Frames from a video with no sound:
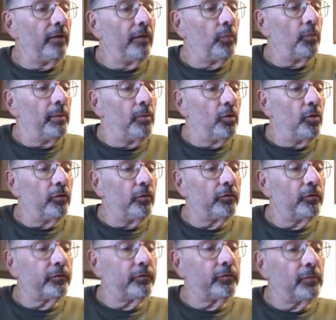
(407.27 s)
we move
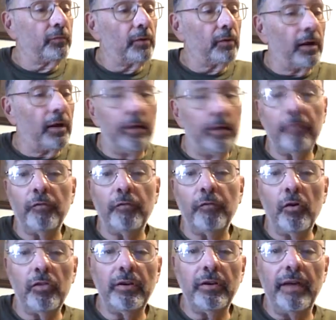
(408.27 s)

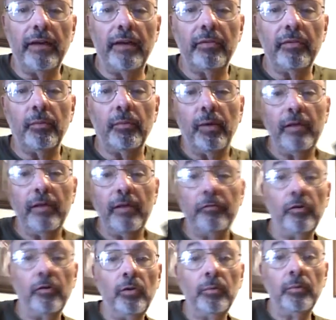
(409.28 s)
further down the
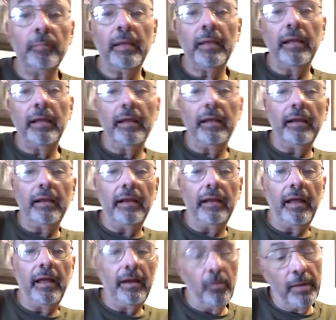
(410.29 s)
rifle,
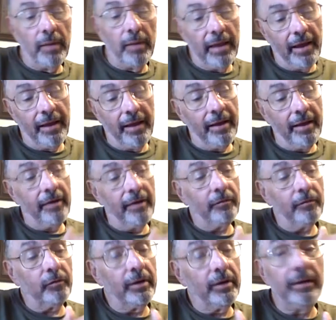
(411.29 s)
now we
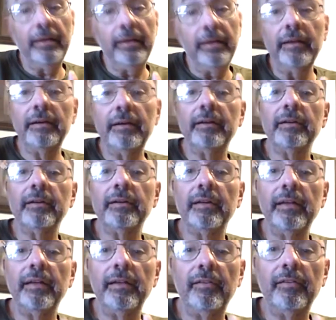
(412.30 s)
have right here
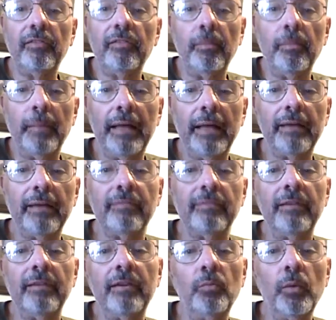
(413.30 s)
is the
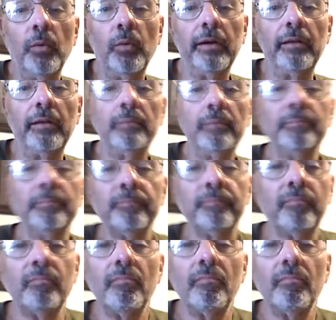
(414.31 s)
magazine well,
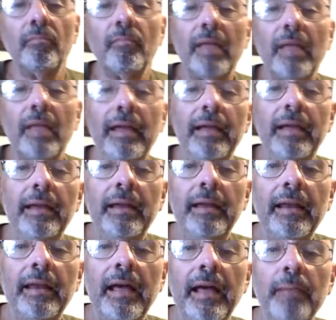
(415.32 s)

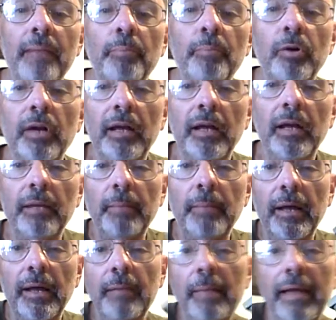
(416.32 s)
and I put on
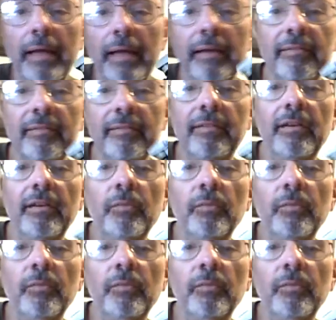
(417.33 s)
my magazine